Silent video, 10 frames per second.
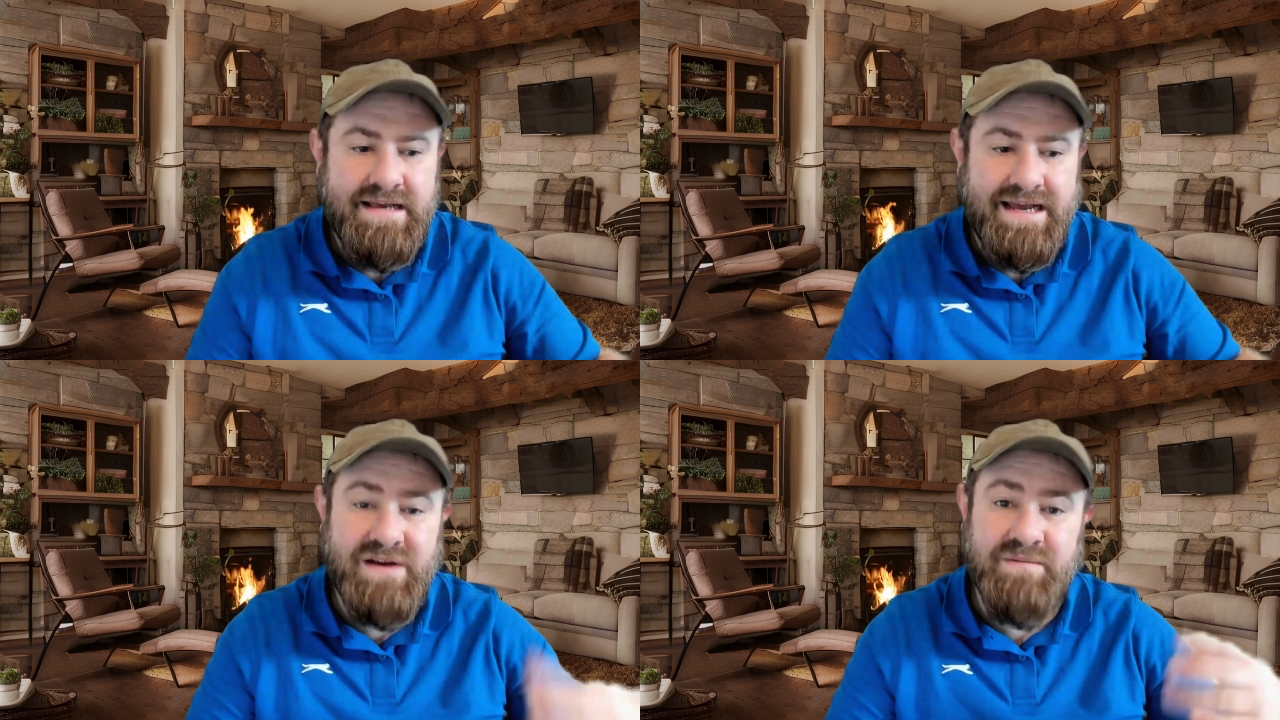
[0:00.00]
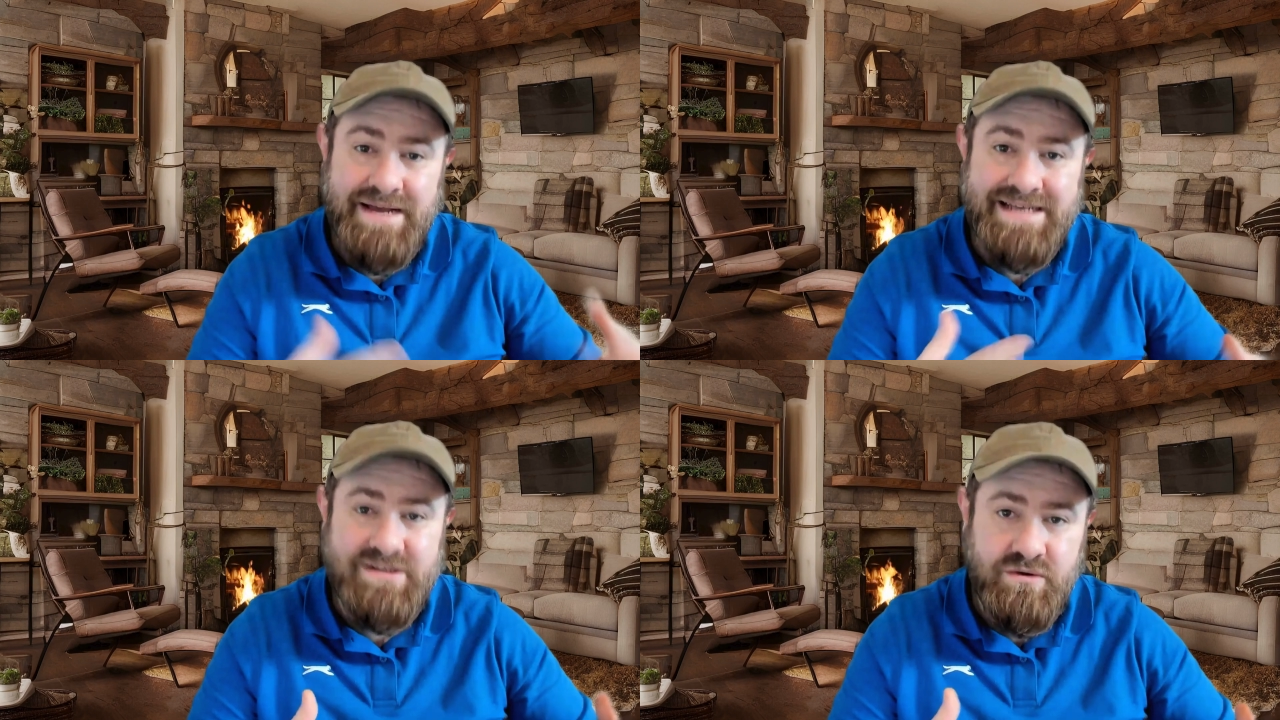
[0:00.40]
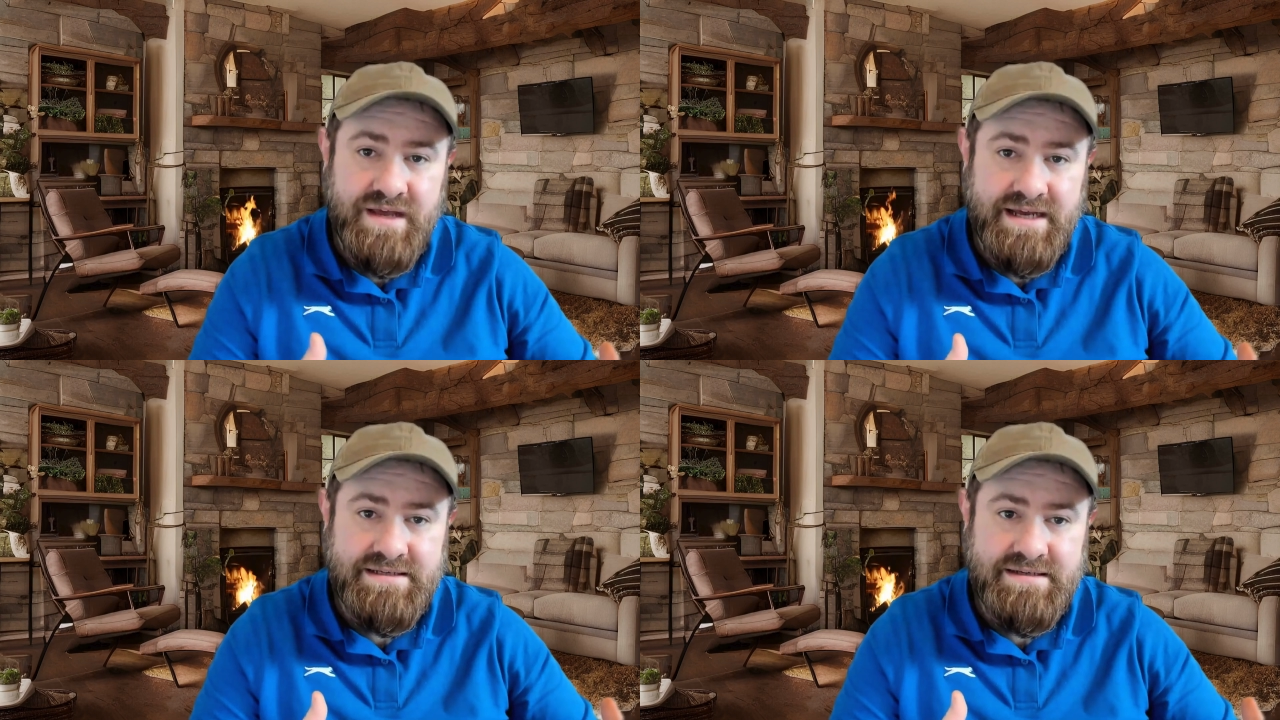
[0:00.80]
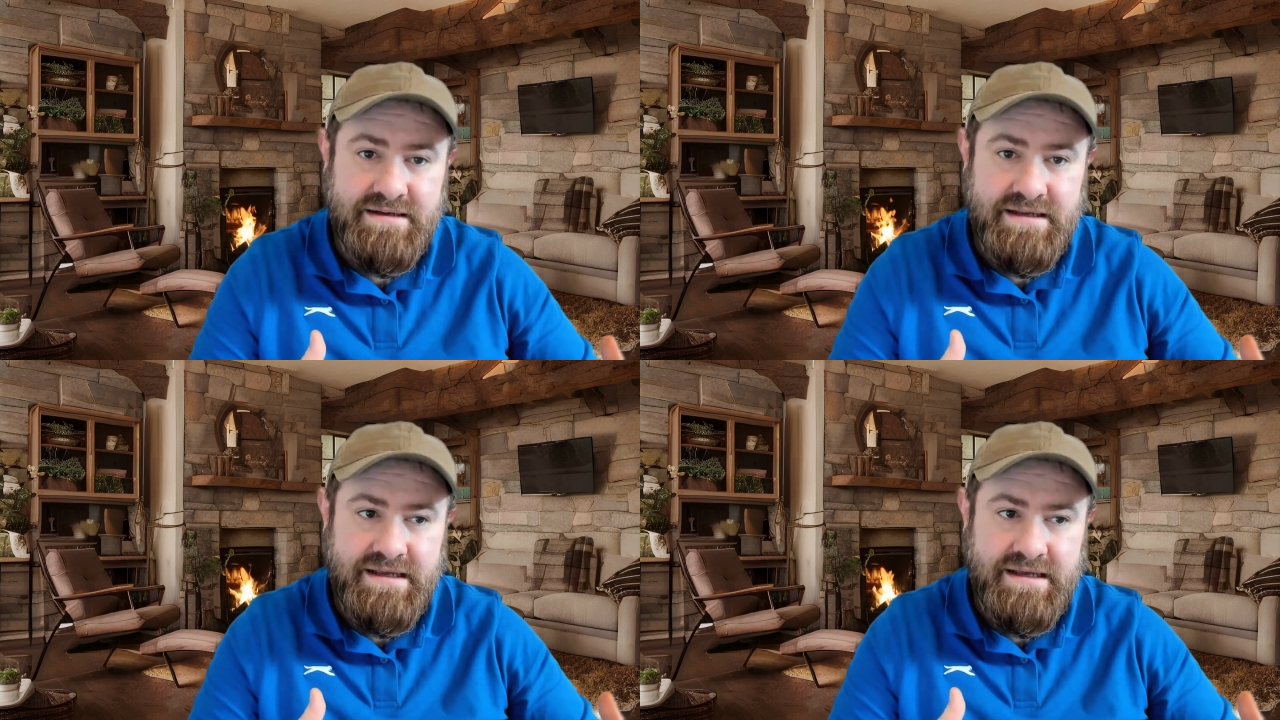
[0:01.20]
and how to best do that
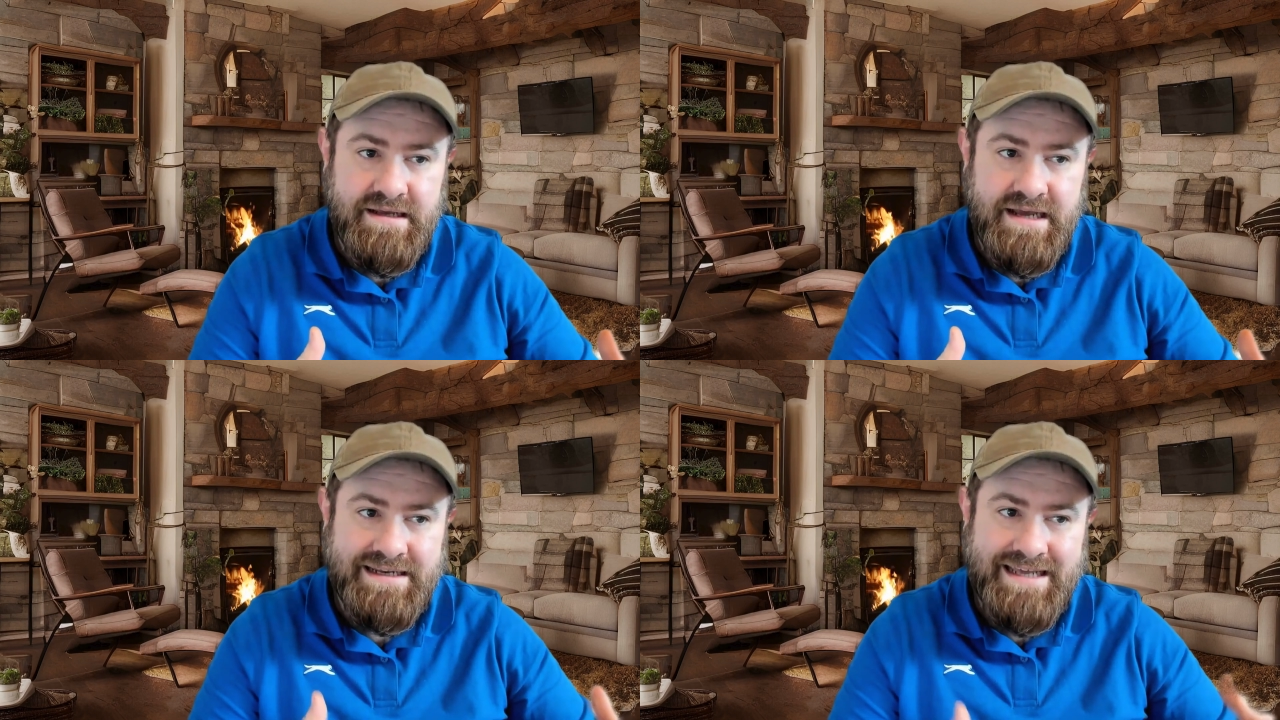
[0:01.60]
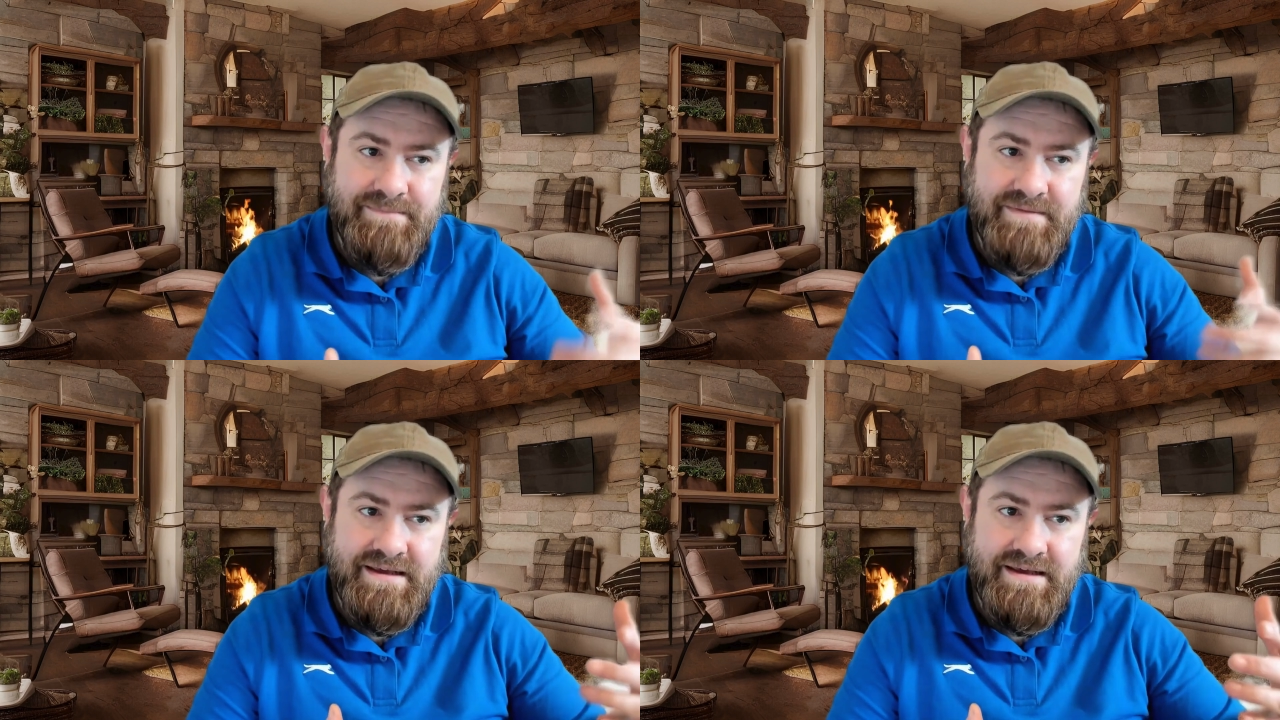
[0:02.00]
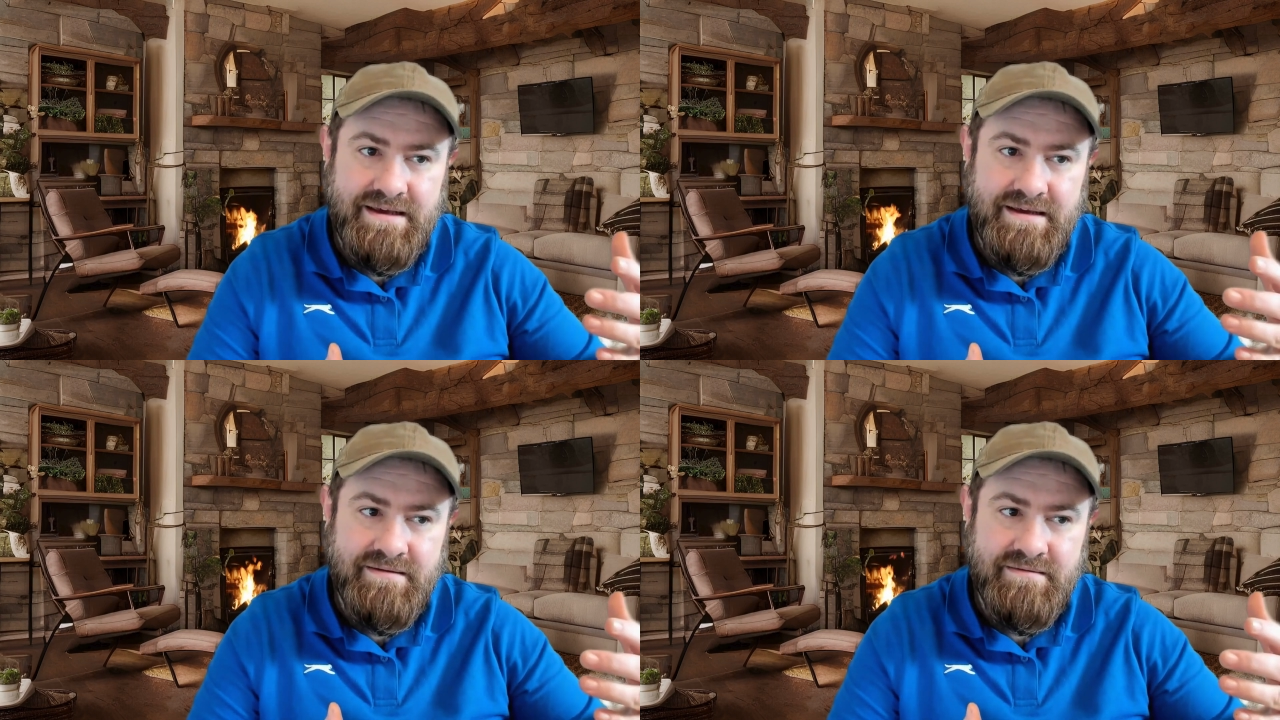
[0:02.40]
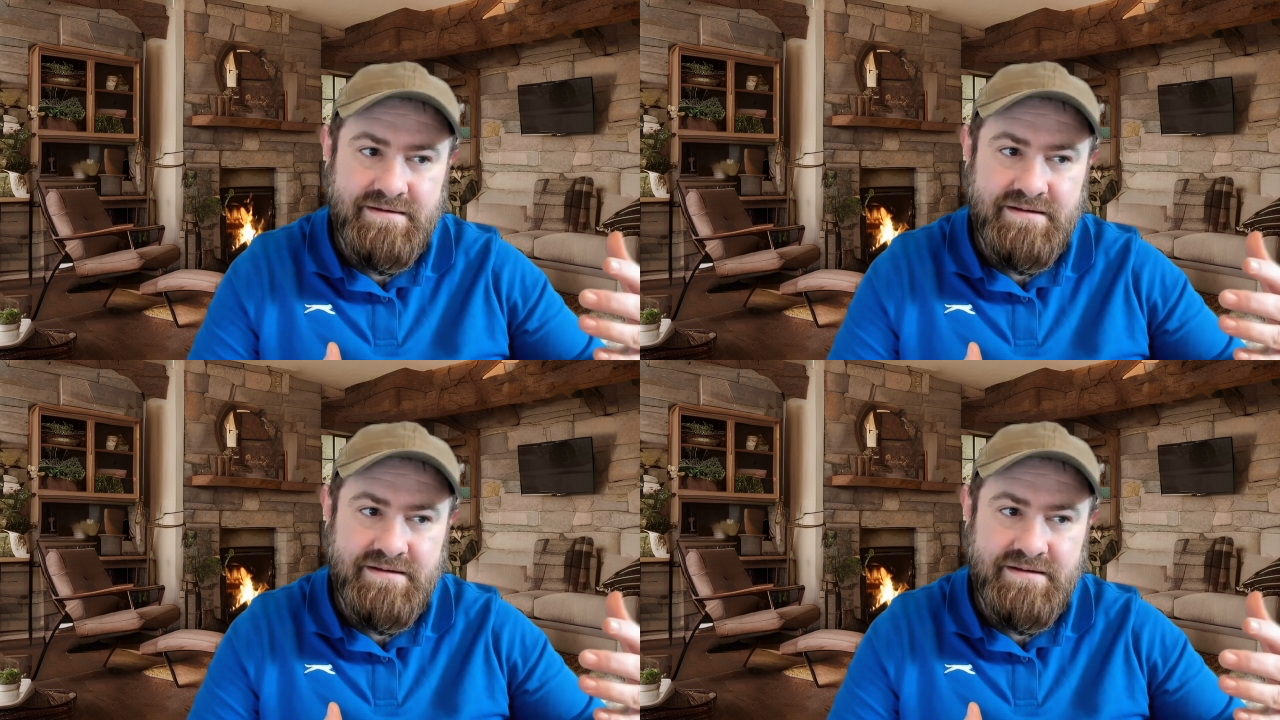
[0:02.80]
uh, and keep the